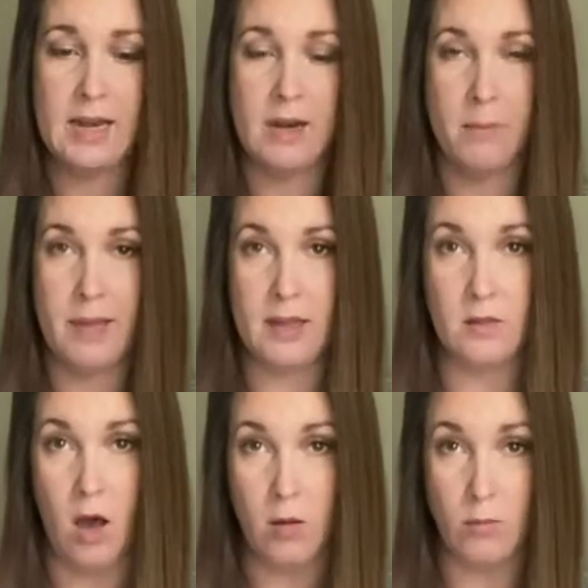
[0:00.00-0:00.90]
in a big
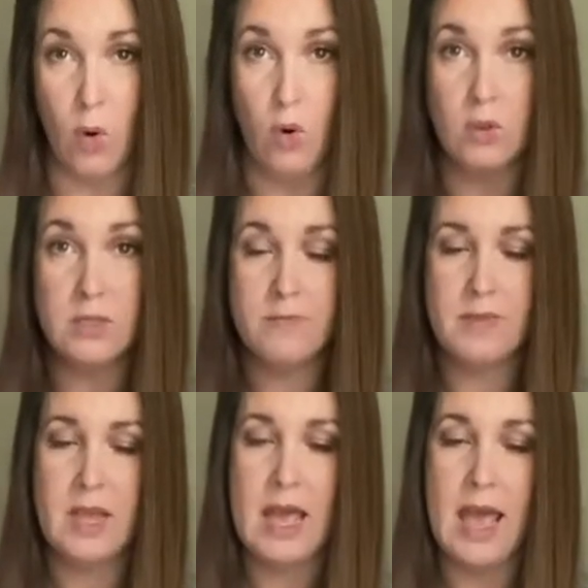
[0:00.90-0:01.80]
long mold.
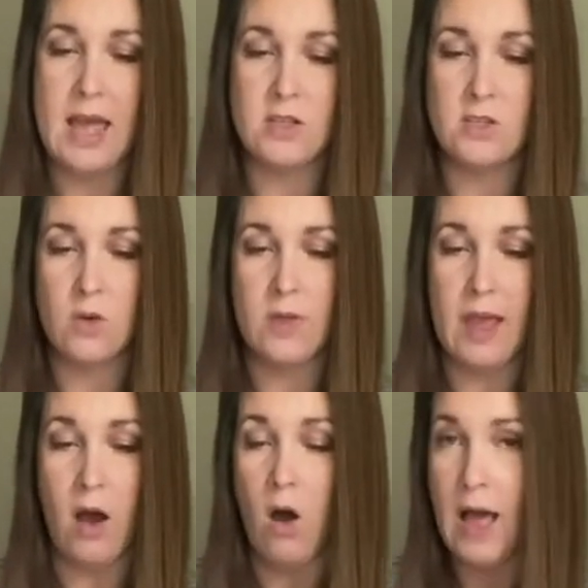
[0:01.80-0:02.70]
And so they
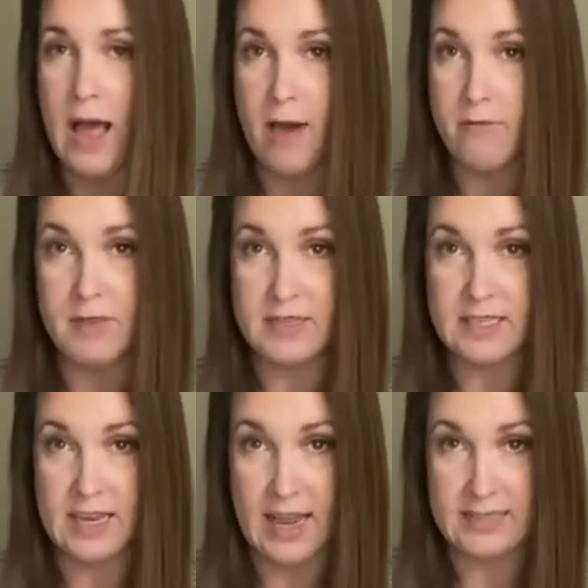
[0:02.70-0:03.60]
all have these
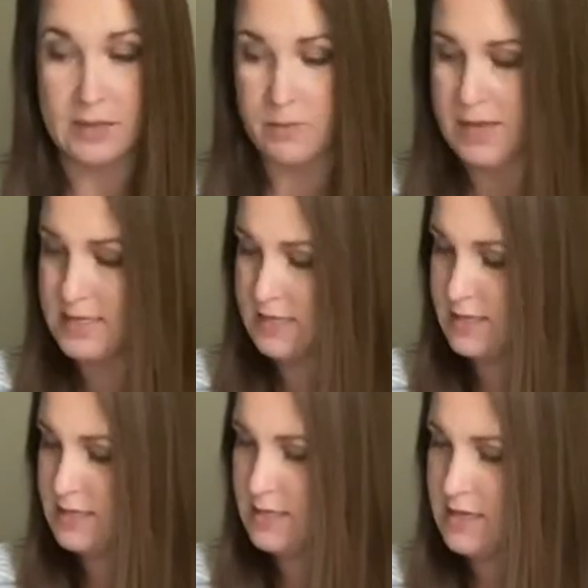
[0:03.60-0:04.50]
connecting
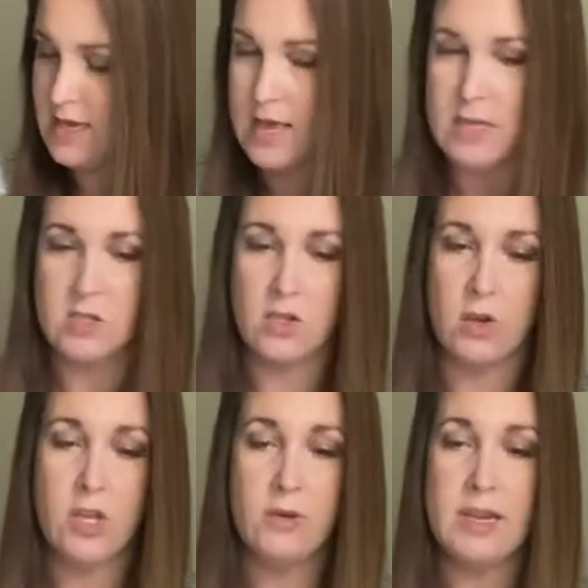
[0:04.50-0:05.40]
pieces. So
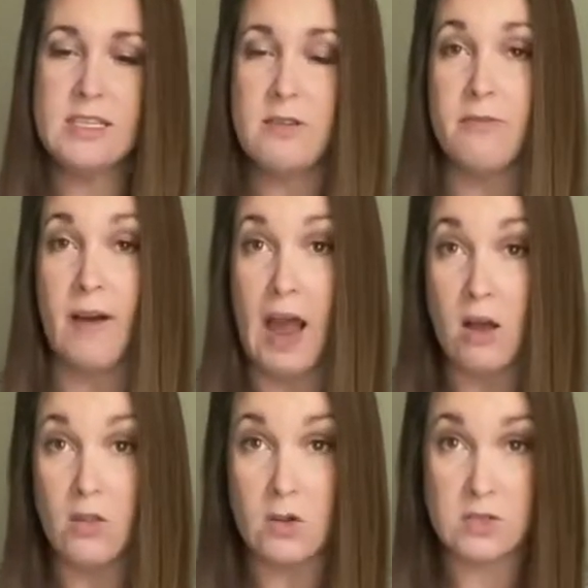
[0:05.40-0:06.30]
you need to
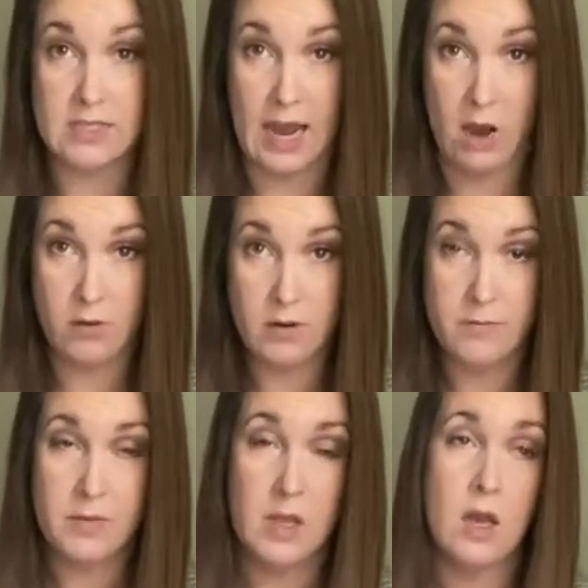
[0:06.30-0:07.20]
file those down
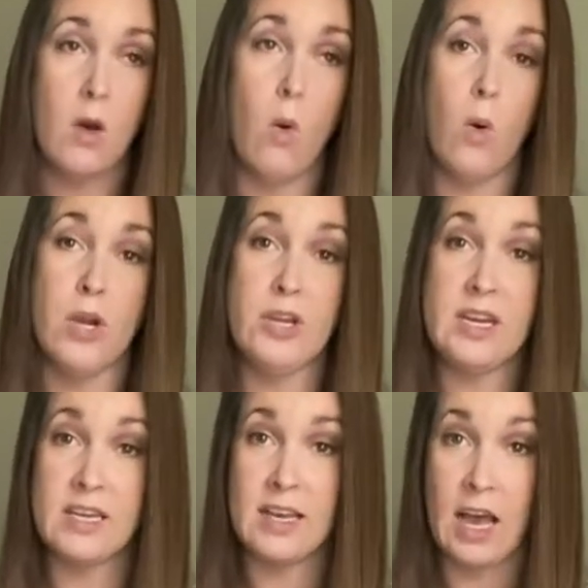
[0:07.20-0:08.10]
or you
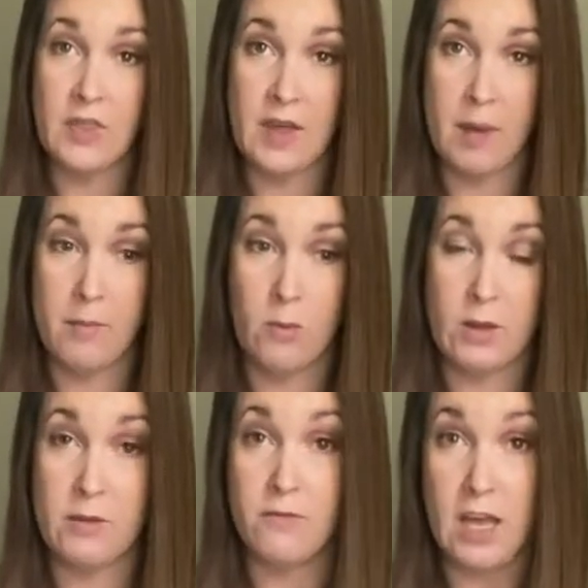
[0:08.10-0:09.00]
need to cut them
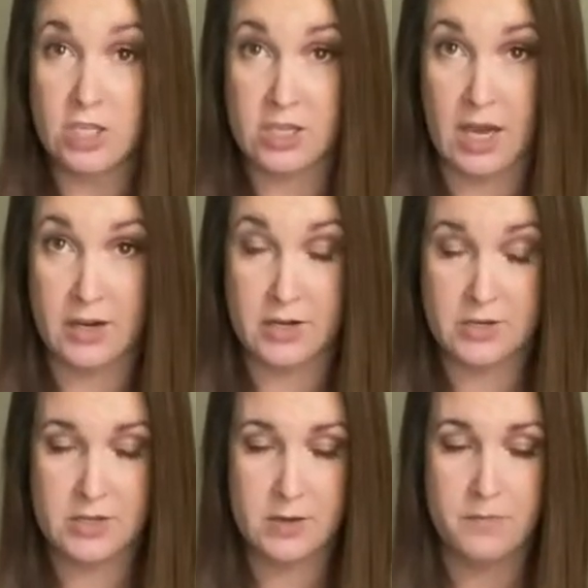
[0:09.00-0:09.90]
with flush
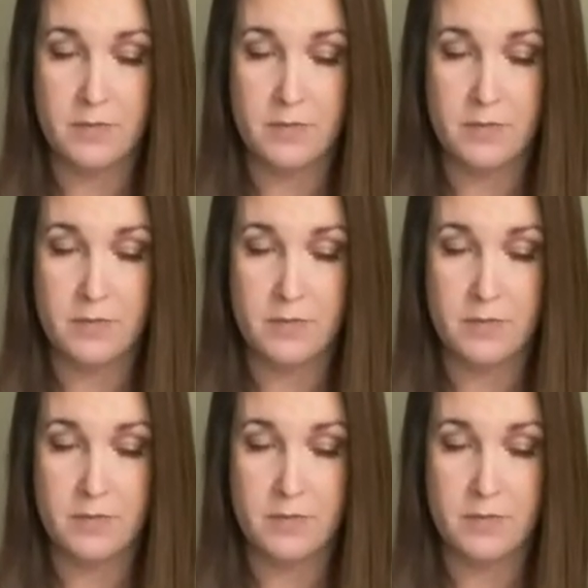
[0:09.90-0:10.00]
cutters.